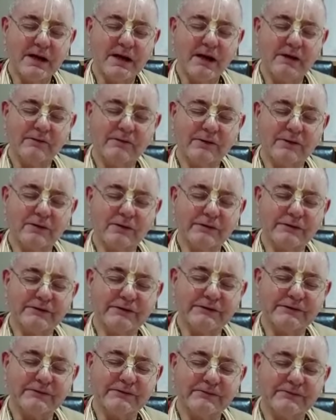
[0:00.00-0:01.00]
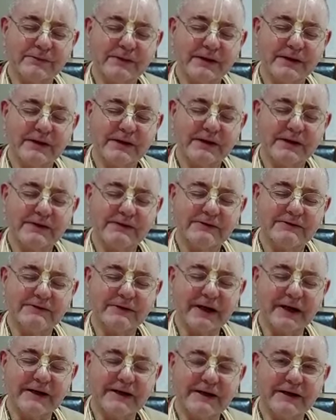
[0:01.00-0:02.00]
Of course,
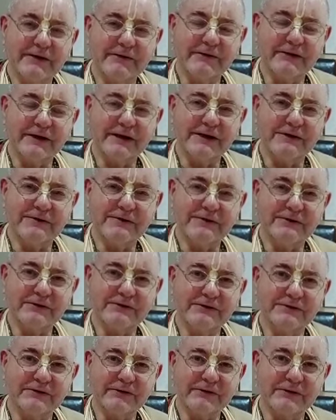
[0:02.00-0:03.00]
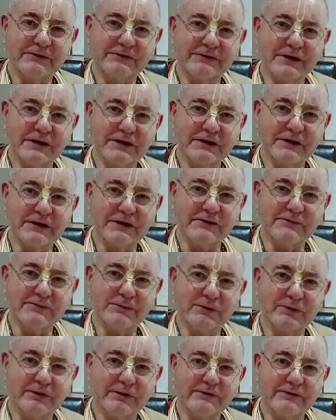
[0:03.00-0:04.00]
standing on the entrance to the Jagannath
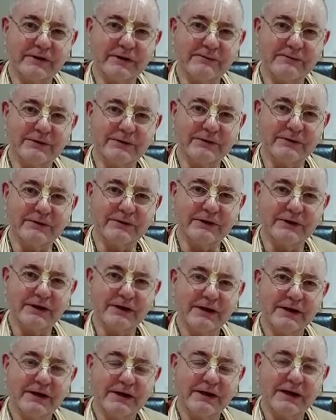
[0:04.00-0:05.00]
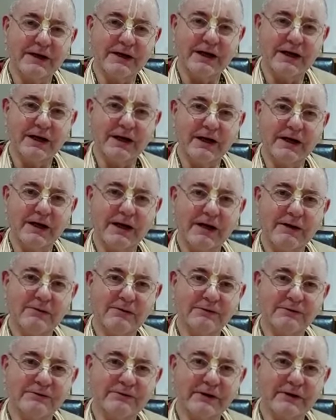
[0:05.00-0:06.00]
Puri temple, I
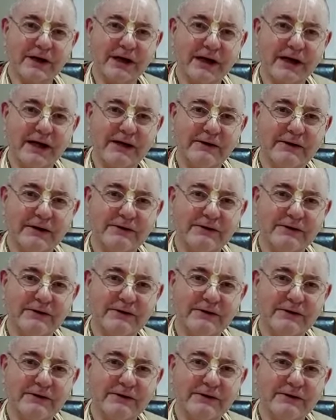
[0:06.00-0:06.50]
was not allowed